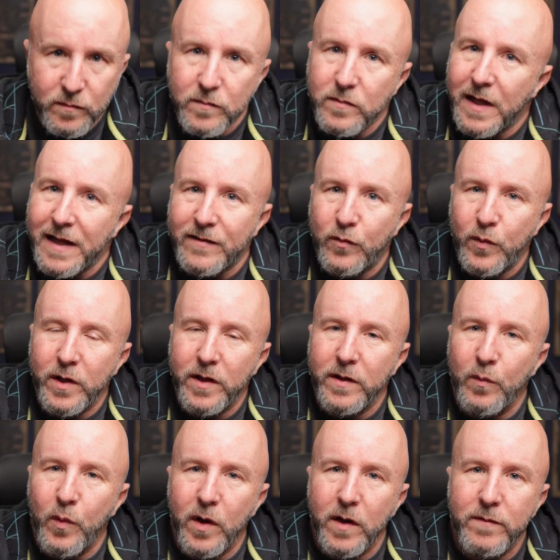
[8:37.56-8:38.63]
that's
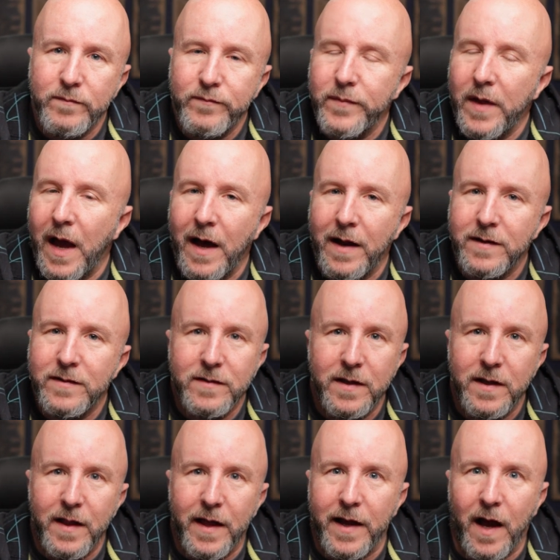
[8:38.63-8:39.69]
really what,
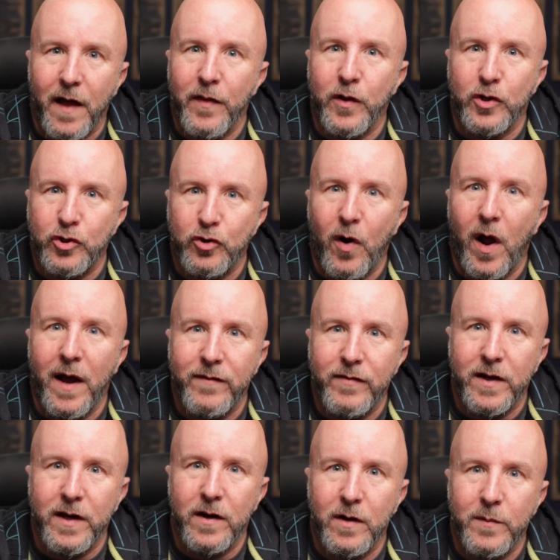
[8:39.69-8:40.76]
honestly, like on the drive
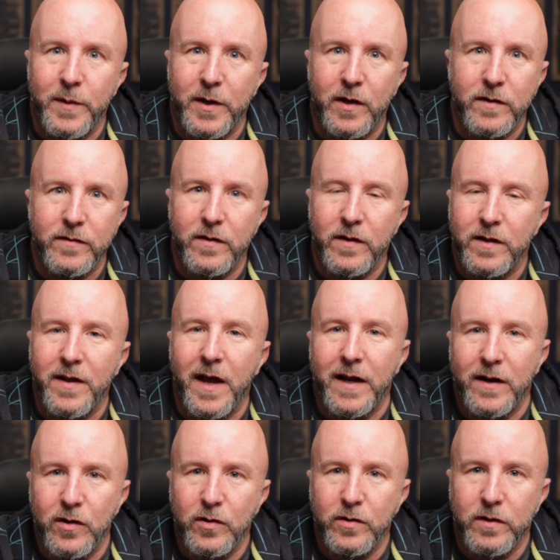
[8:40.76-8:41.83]
here, because of the
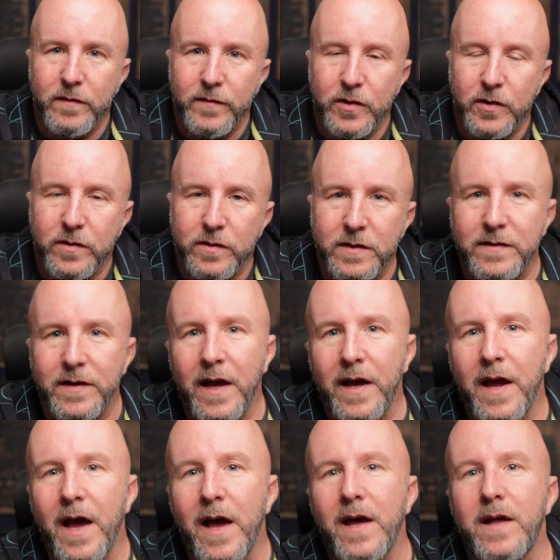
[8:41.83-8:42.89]
technical difficulties I
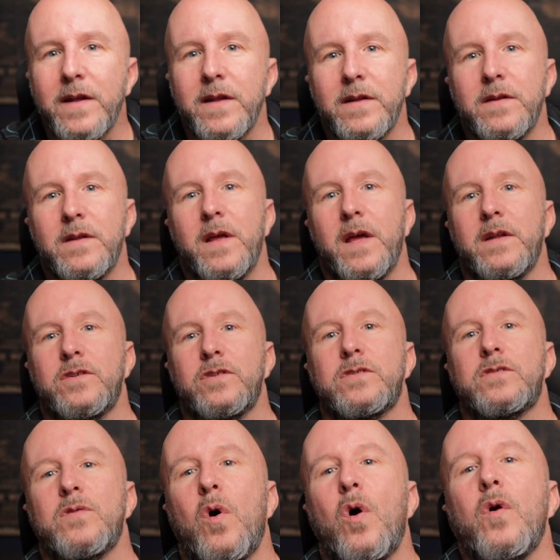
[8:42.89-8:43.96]
had and
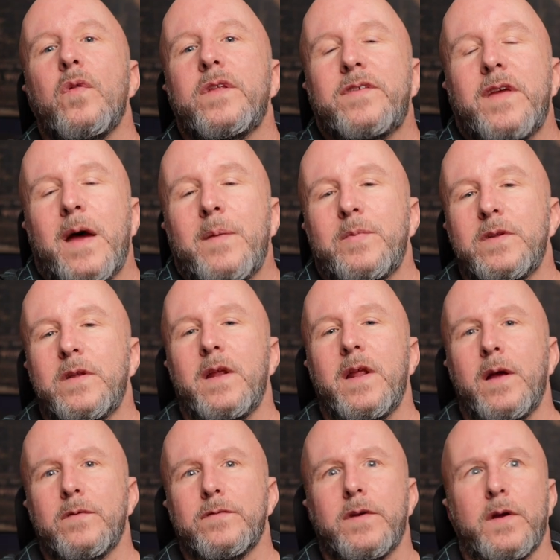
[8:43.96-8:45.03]
just all that's happened
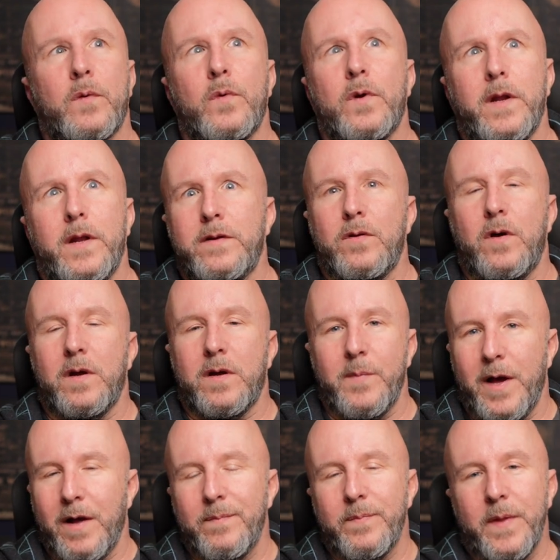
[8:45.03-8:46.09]
today, I was like, what could I talk
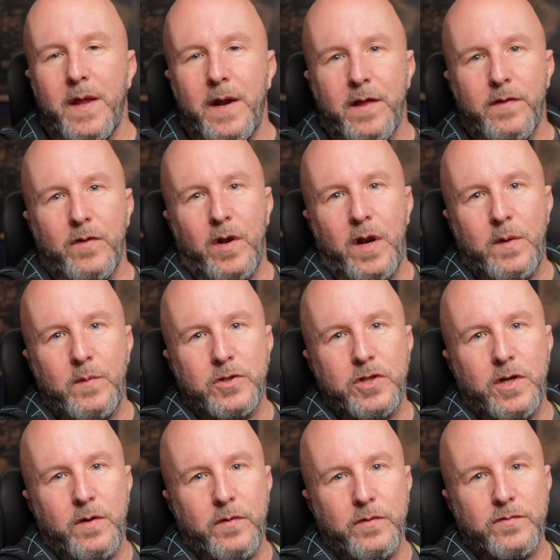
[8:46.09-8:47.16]
about? And I thought I would
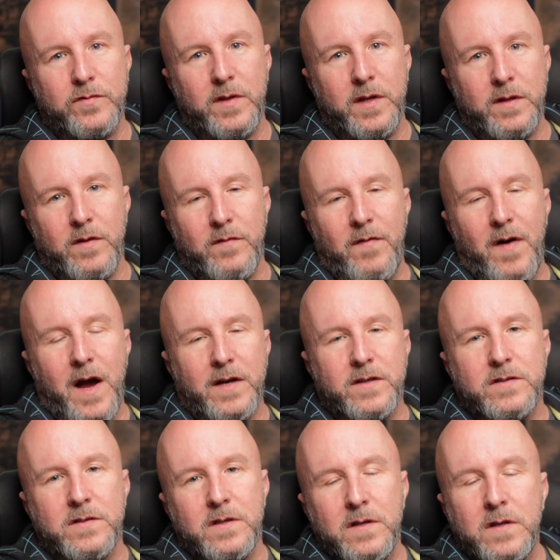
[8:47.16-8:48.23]
share those things. The
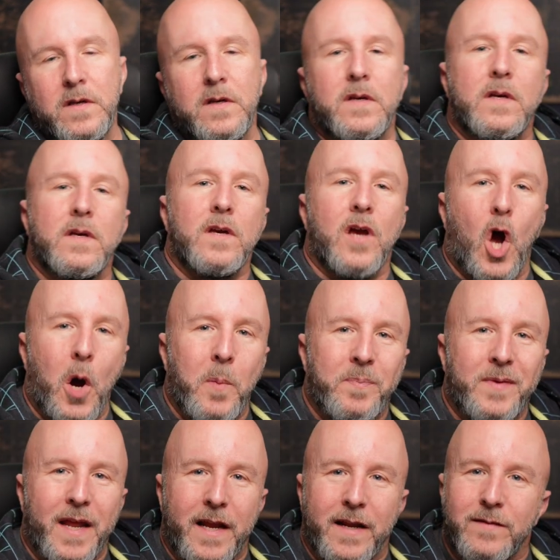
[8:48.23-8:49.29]
Fox
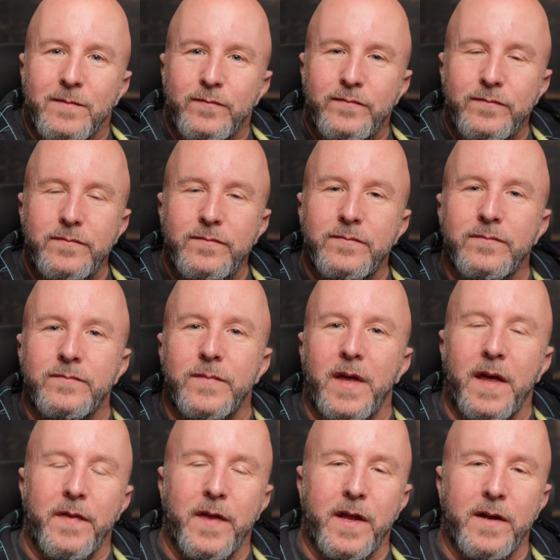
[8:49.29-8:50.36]
update
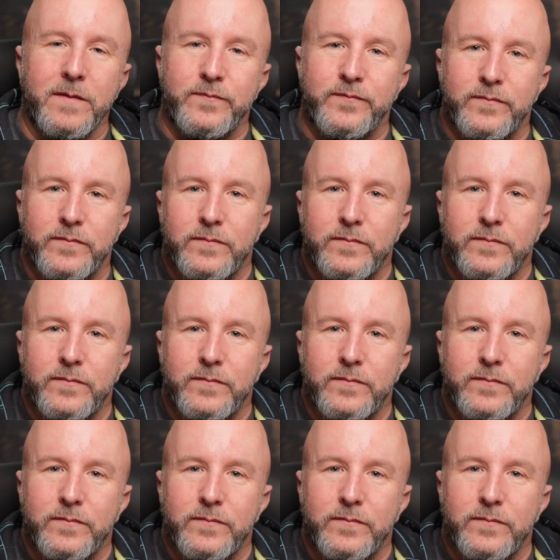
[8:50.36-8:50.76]
and then